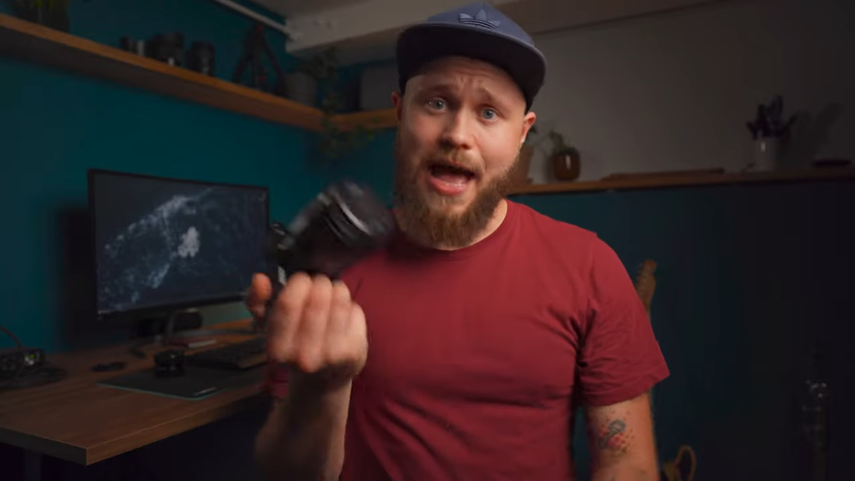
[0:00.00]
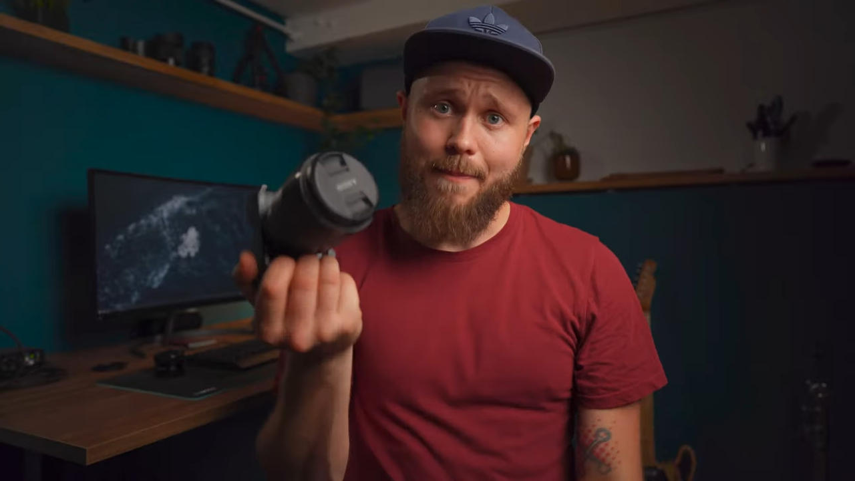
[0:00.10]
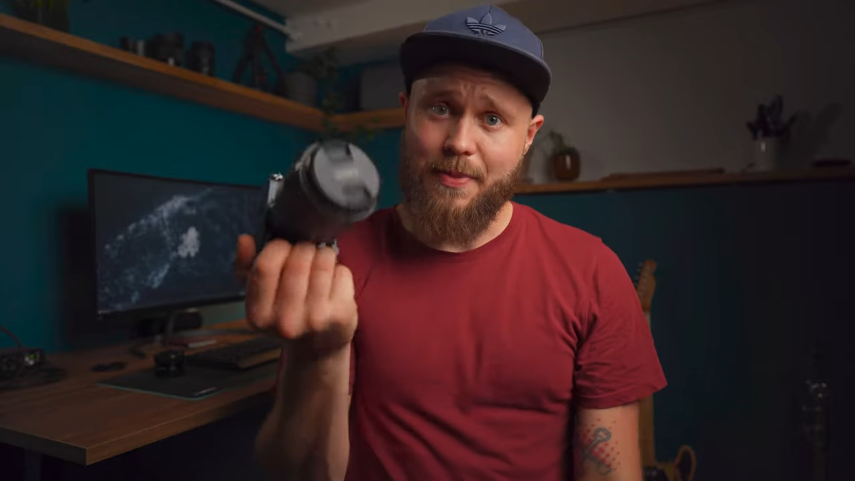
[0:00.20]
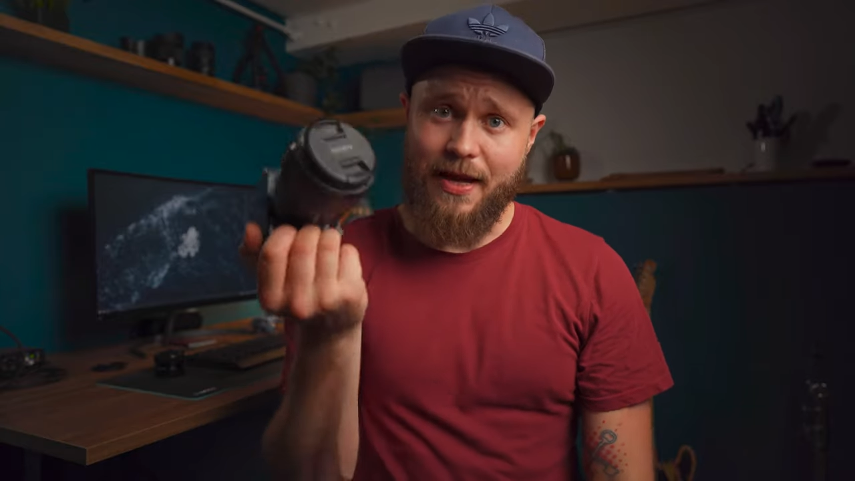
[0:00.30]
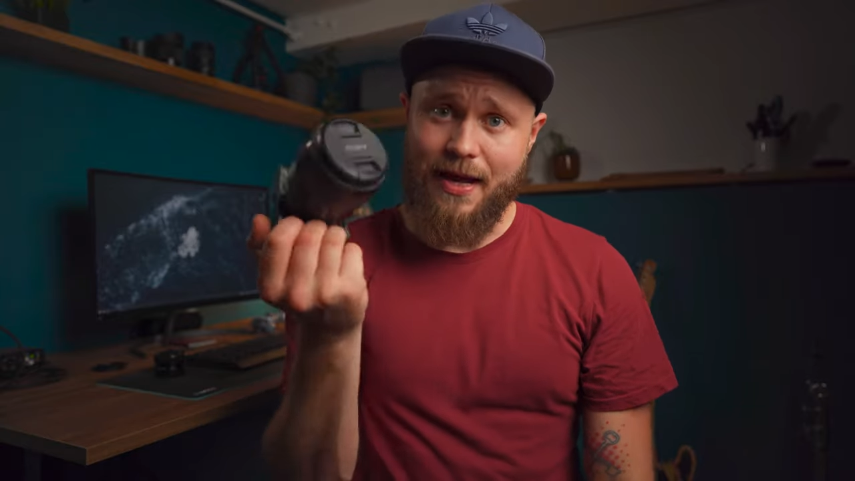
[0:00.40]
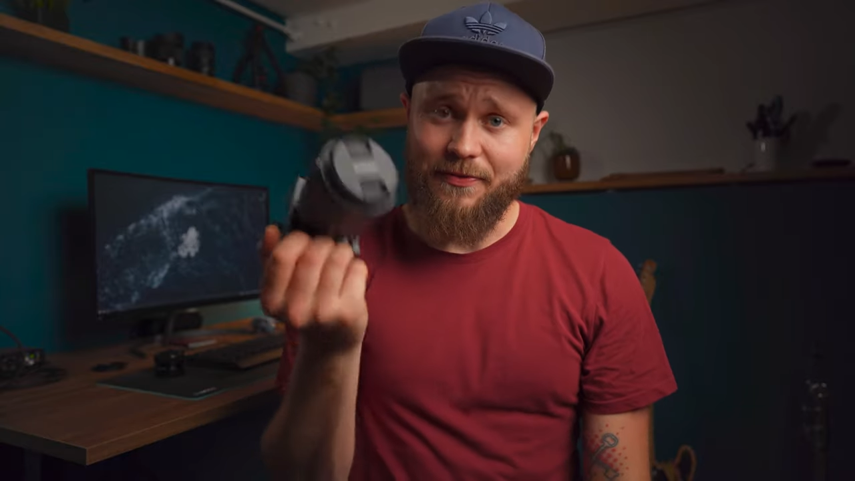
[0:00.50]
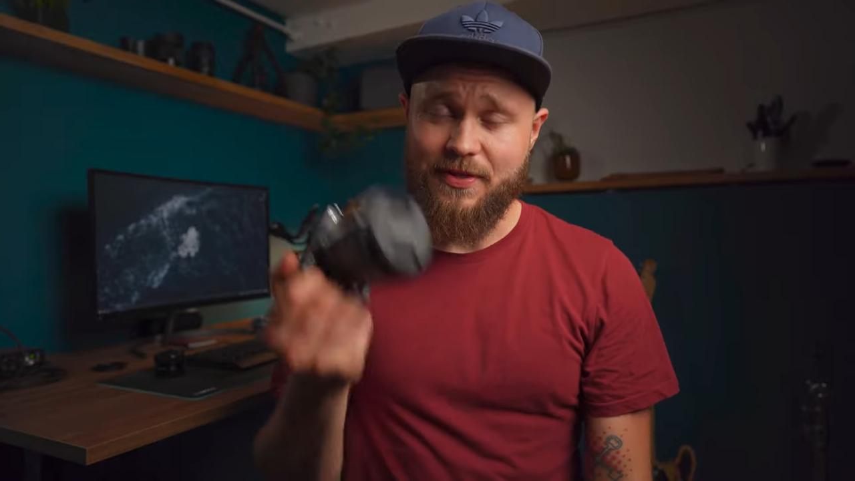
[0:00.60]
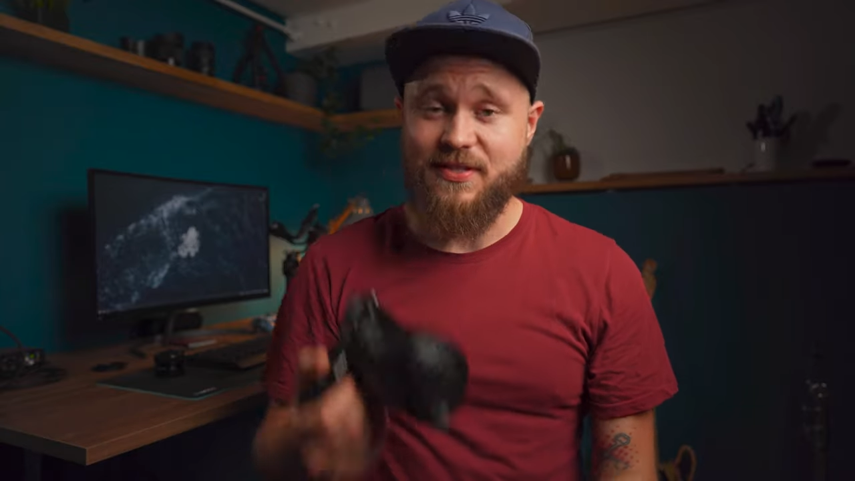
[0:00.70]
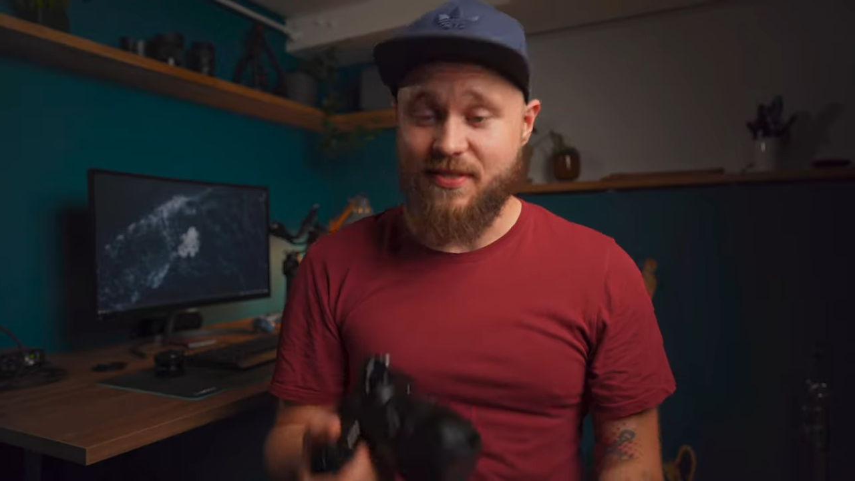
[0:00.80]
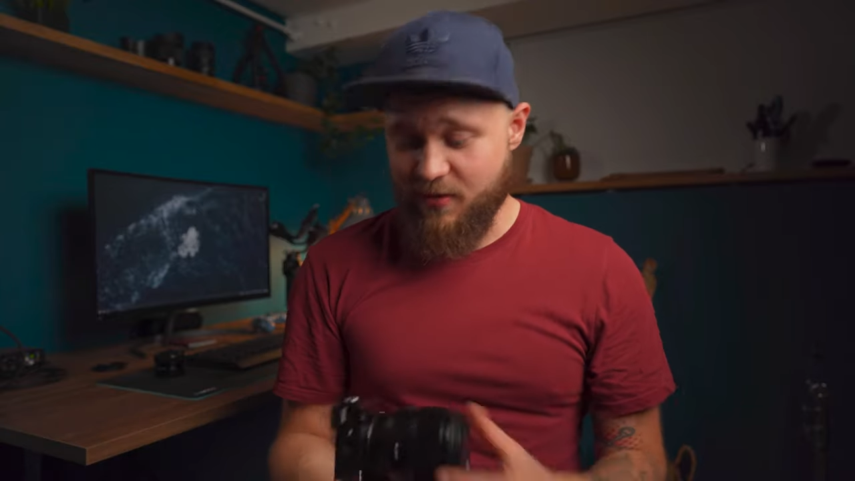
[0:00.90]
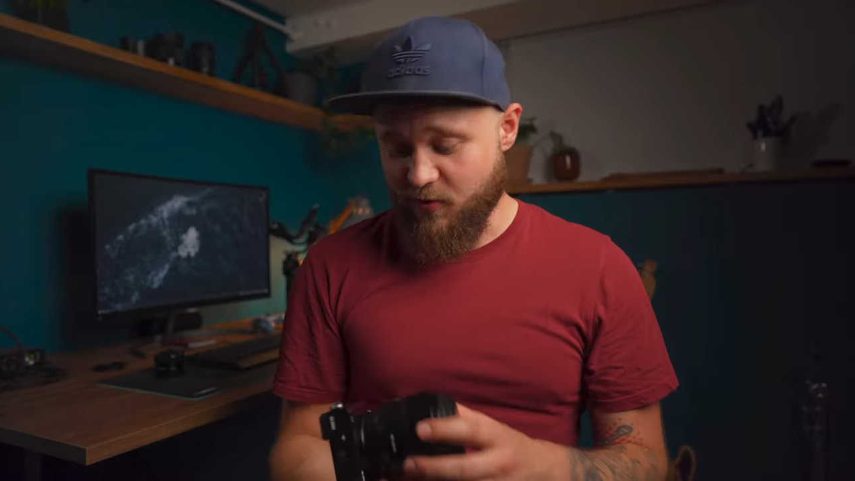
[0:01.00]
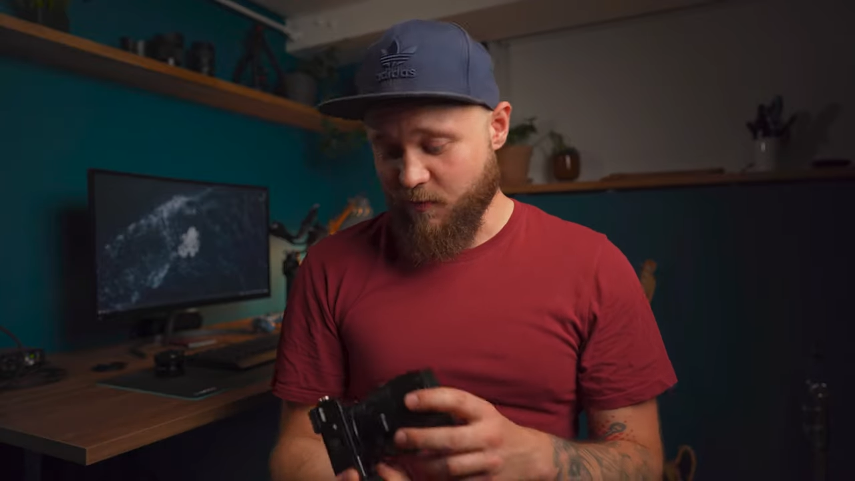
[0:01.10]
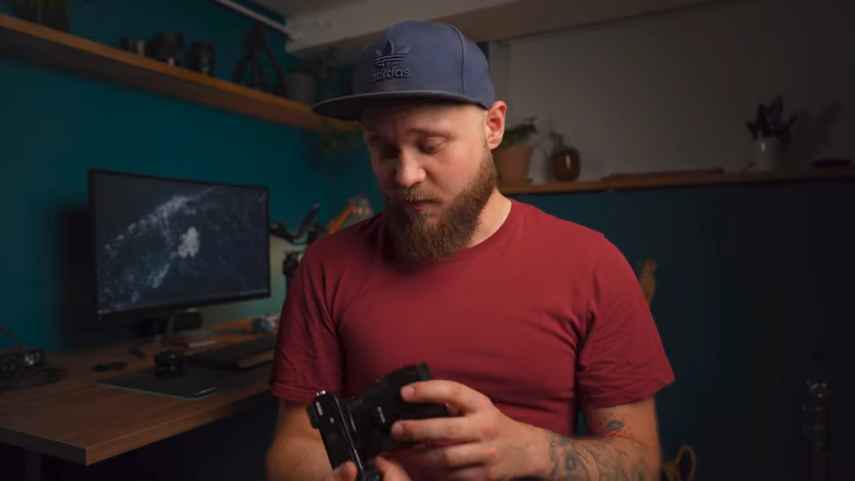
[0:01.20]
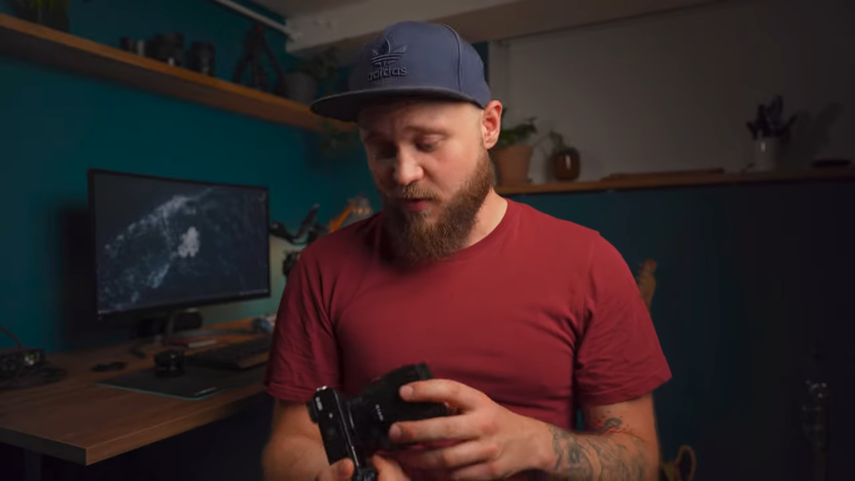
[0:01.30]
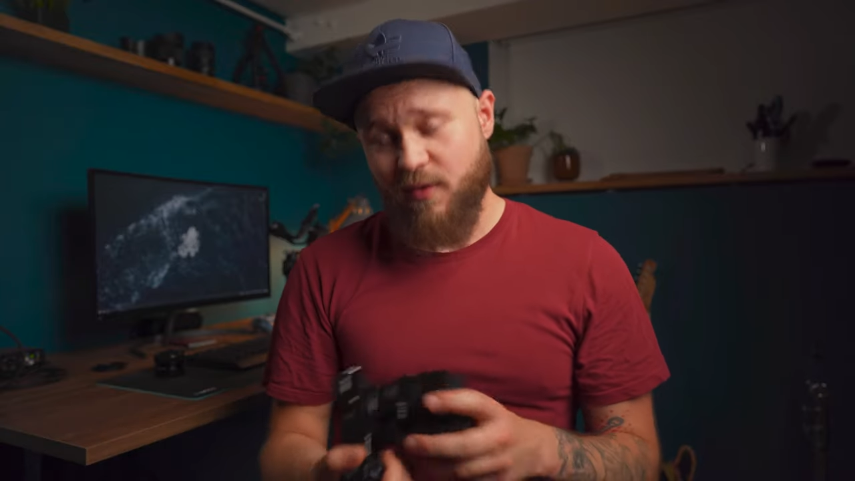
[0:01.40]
happy I got this steal.